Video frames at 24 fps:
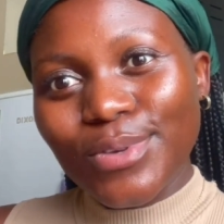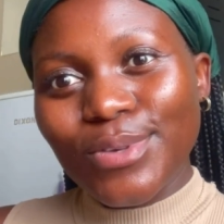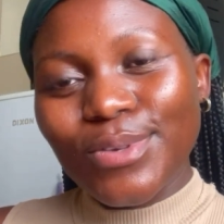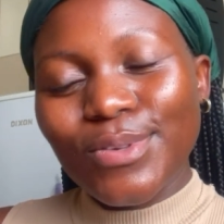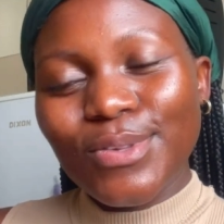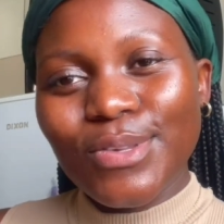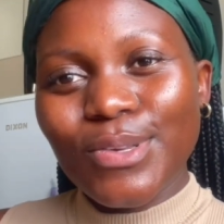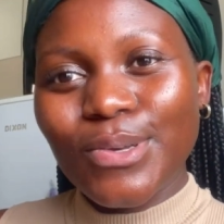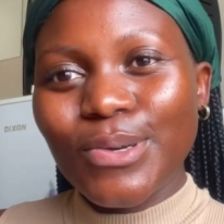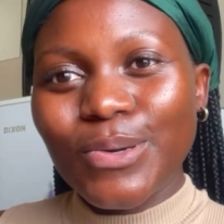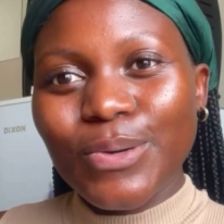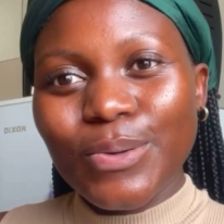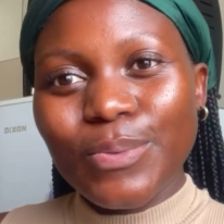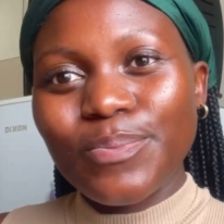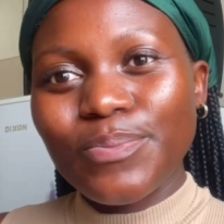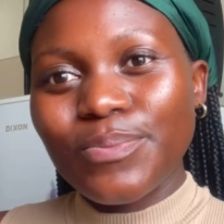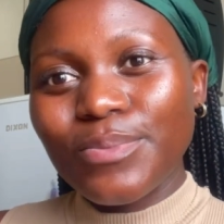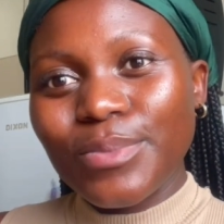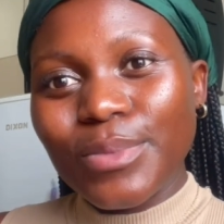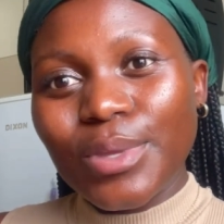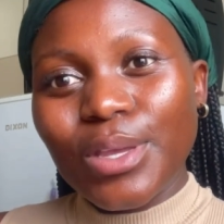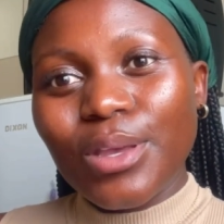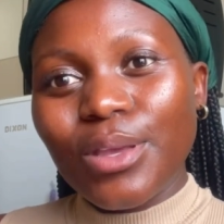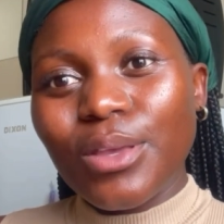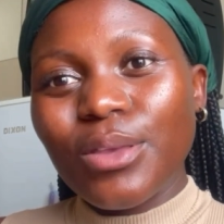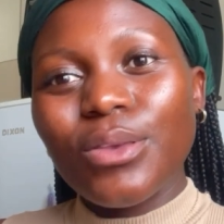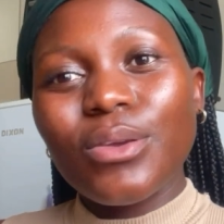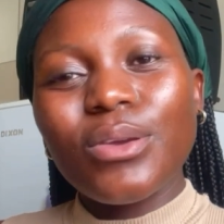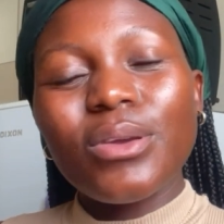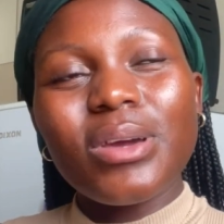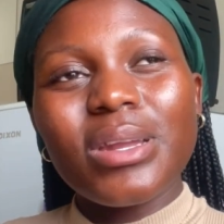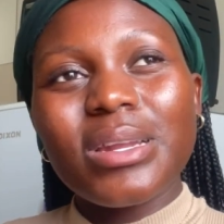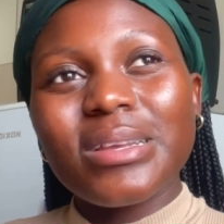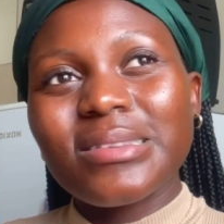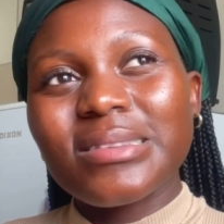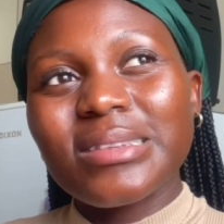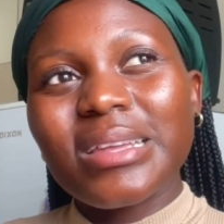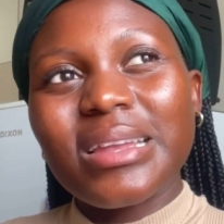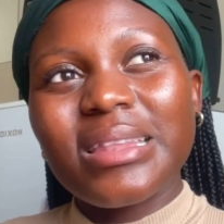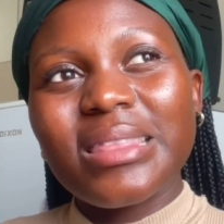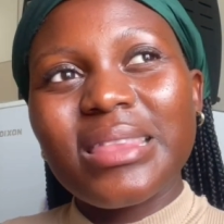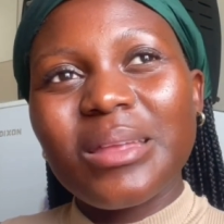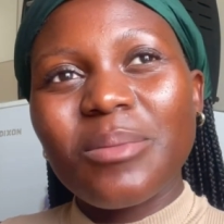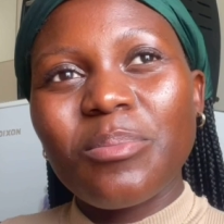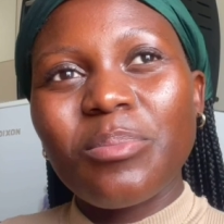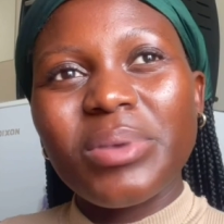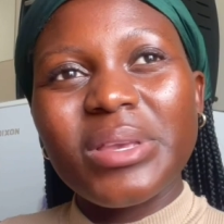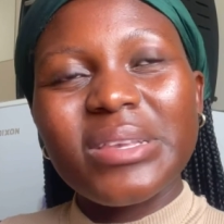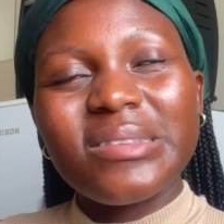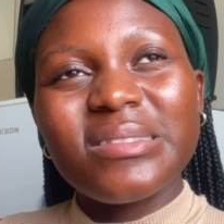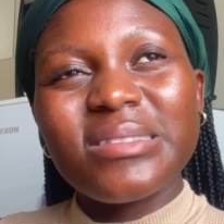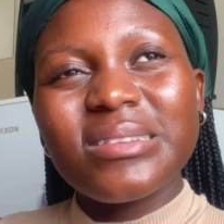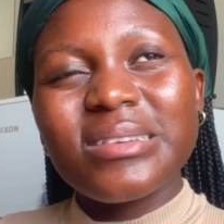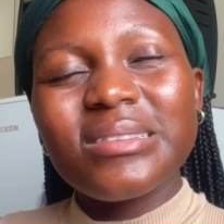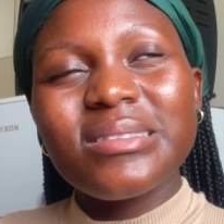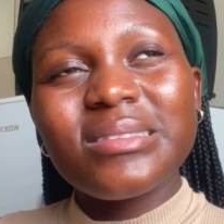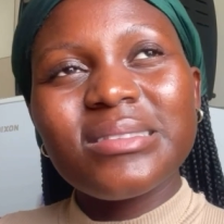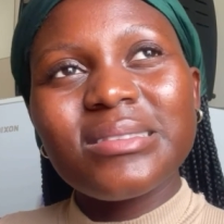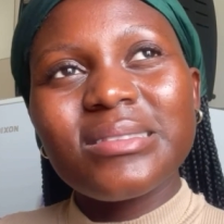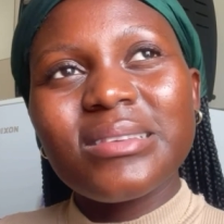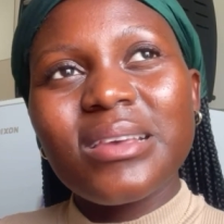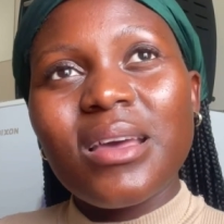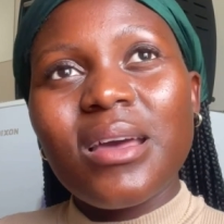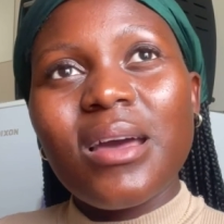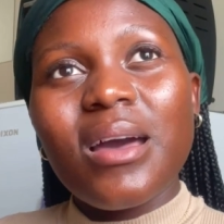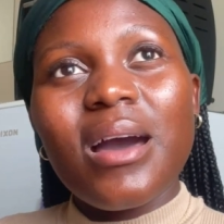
So you gotta start that business.